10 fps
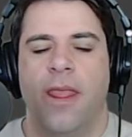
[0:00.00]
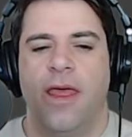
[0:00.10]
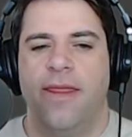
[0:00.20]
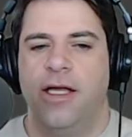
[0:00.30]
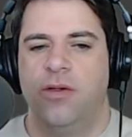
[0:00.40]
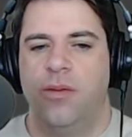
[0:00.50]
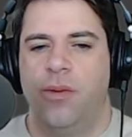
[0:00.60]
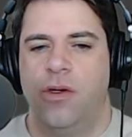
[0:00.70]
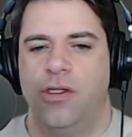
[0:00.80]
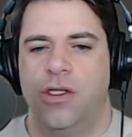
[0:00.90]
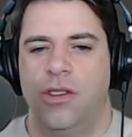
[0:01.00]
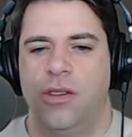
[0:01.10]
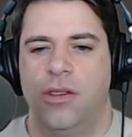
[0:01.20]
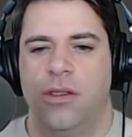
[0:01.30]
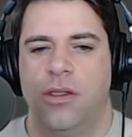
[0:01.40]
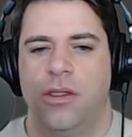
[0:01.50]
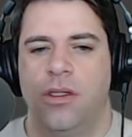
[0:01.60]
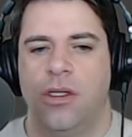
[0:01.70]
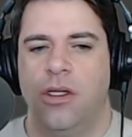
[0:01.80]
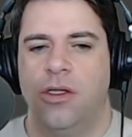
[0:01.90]
And that's what push is
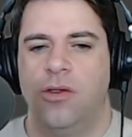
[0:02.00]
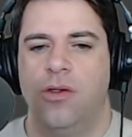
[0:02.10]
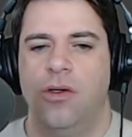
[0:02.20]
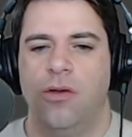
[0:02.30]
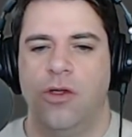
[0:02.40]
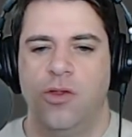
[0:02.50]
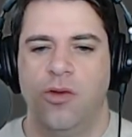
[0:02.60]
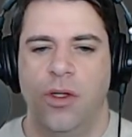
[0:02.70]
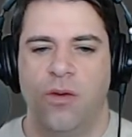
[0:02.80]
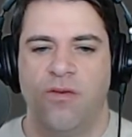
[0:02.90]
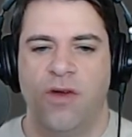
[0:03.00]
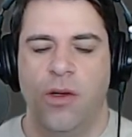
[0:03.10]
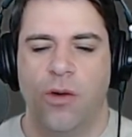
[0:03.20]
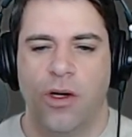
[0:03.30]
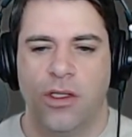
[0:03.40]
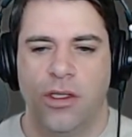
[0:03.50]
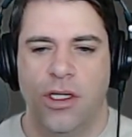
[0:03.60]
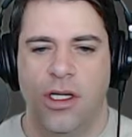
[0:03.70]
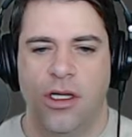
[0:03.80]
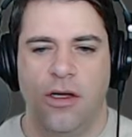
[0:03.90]
to do. This will be reworked
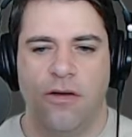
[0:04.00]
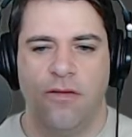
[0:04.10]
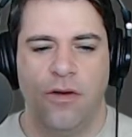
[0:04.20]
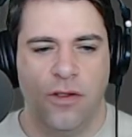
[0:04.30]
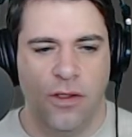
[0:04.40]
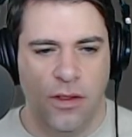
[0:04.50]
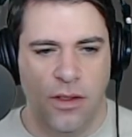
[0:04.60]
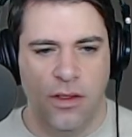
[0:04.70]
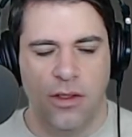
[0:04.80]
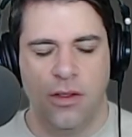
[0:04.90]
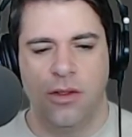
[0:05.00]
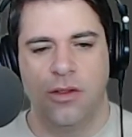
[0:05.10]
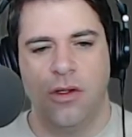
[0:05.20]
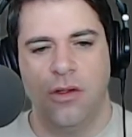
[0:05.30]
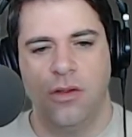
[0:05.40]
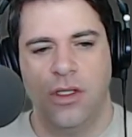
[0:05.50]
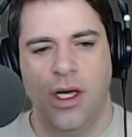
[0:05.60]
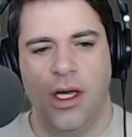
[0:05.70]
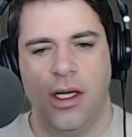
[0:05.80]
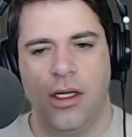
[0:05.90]
in the near future. So you
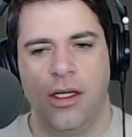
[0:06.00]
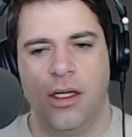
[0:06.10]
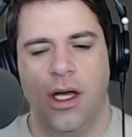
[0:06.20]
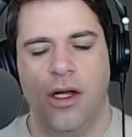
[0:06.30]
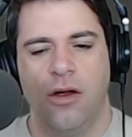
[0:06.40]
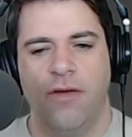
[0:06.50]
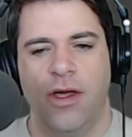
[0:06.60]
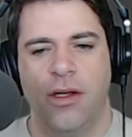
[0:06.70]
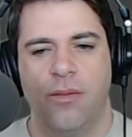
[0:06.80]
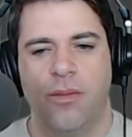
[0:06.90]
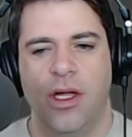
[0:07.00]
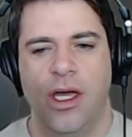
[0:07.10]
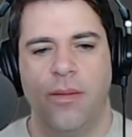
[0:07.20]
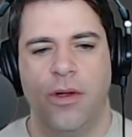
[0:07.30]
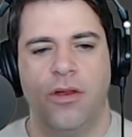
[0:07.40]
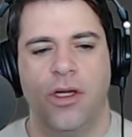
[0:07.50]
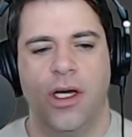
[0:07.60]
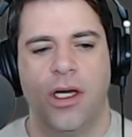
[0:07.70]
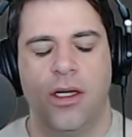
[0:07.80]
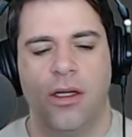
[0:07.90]
say. I don't know if I can blame. I don't think
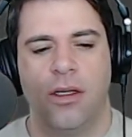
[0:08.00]
I